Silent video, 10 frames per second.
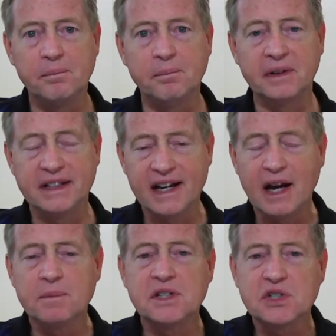But that
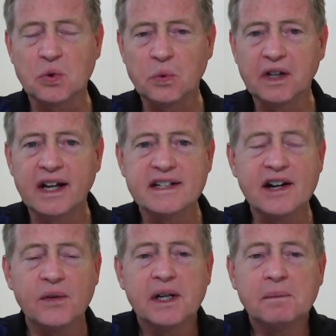helps us to realize
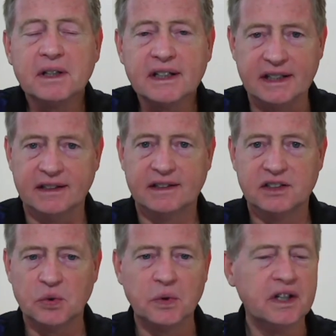our inability,
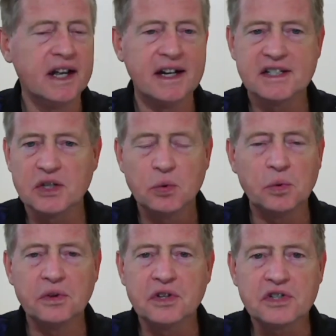to realize that
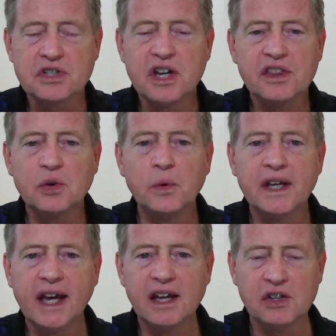there's nothing we
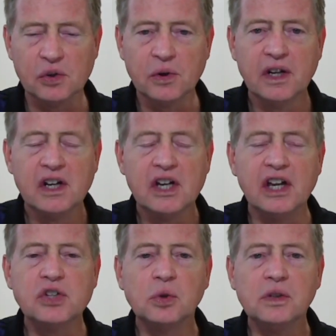can do,
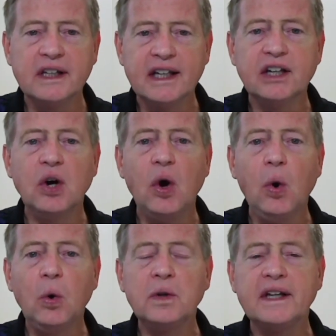and to lean
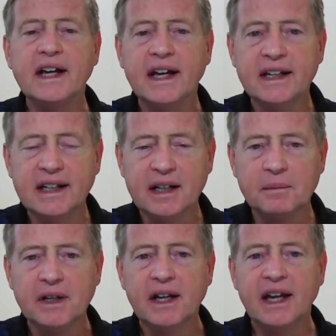wholly on
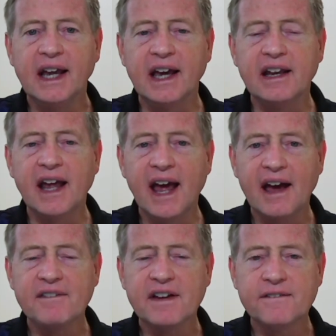him in
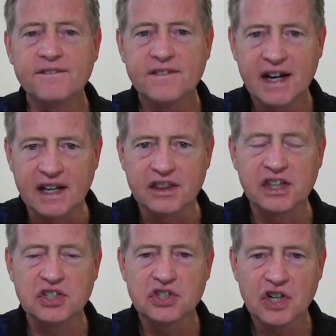having faith,
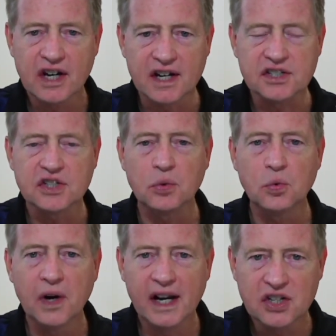the just, the
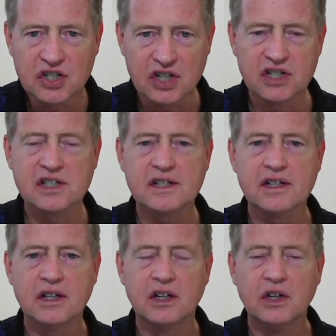righteous
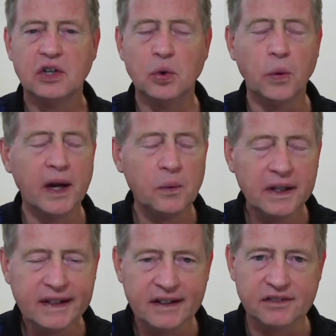the way we
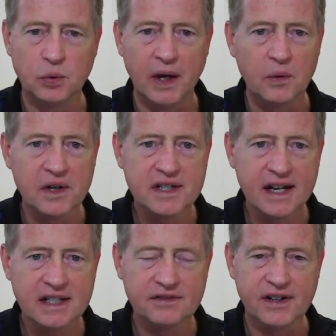live, the way we're
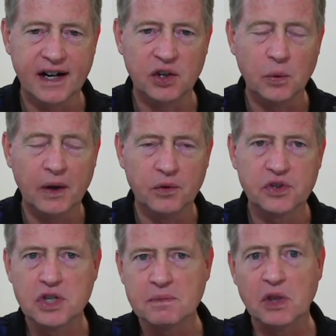sanctified, the way,
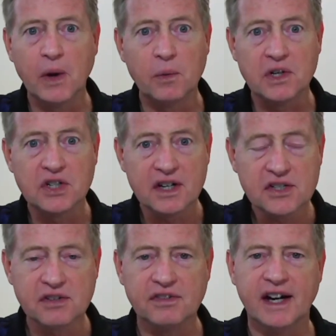excuse me, the way we're
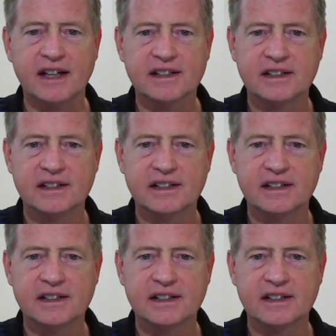justified